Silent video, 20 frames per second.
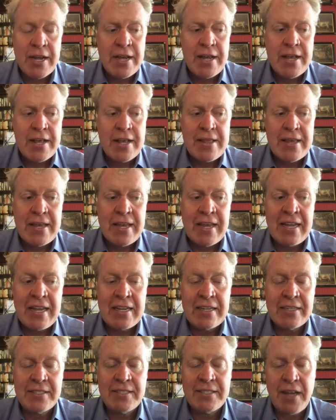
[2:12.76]
the
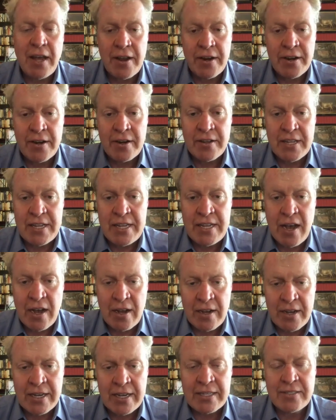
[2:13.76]

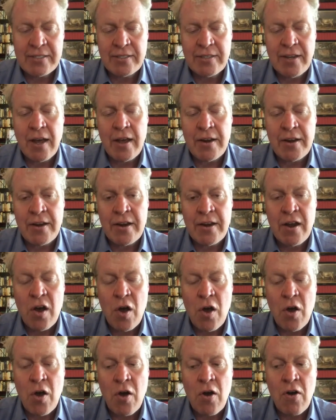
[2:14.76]
youngest son
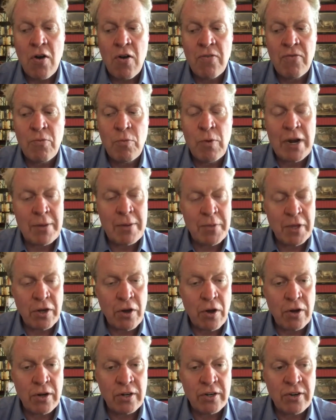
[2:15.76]
of William the
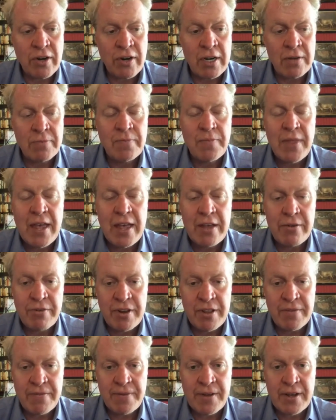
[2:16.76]
Conqueror, Henry
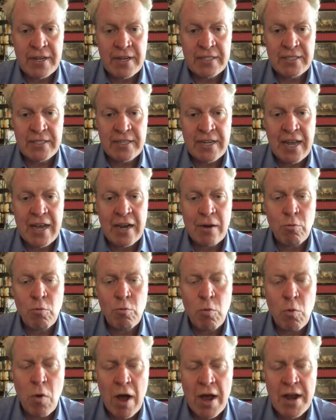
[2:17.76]
I, had
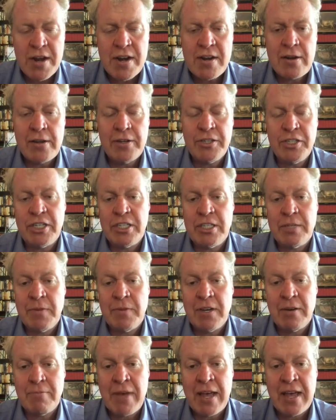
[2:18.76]
one
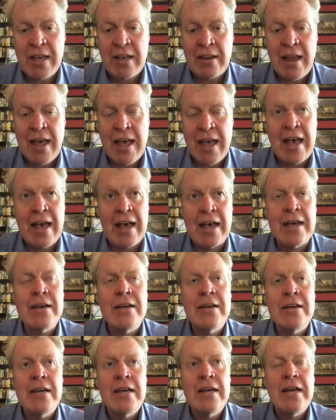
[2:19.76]
legitimate male
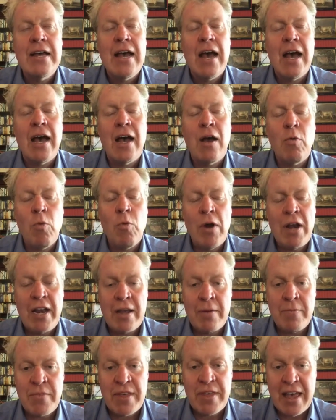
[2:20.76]
heir,
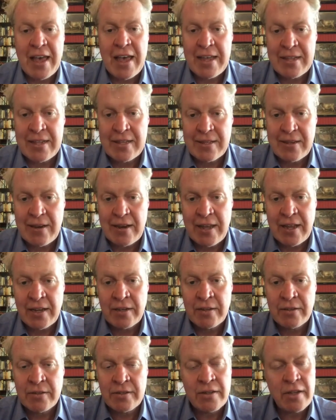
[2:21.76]
William the Eighthling,
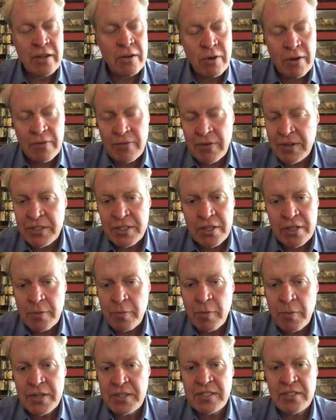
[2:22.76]
equivalent to the
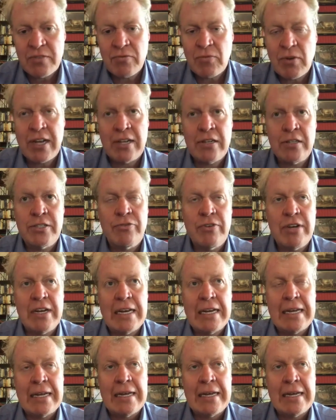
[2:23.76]
Prince of Wales, really.